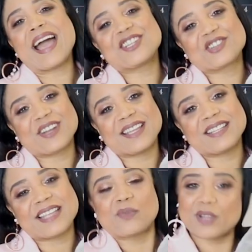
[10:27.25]
Asher
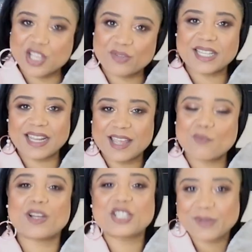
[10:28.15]
is and when you see
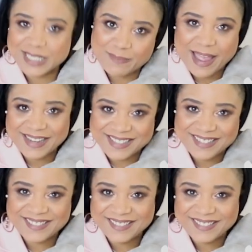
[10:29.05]
him, what to expect.